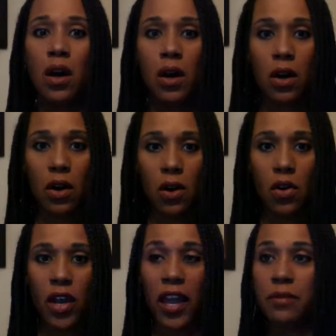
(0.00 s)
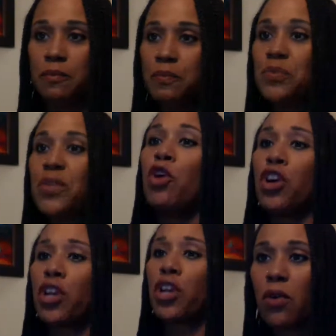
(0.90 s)
oh, okay, I'm
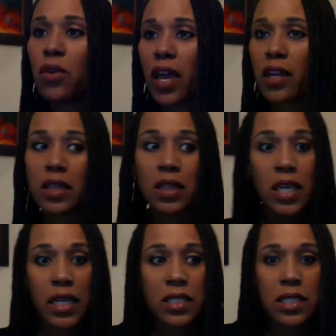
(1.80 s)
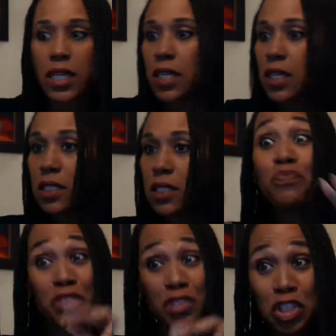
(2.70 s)
going to be okay. This
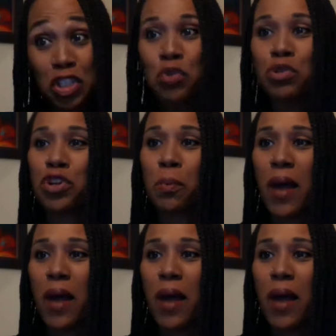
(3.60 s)
too shall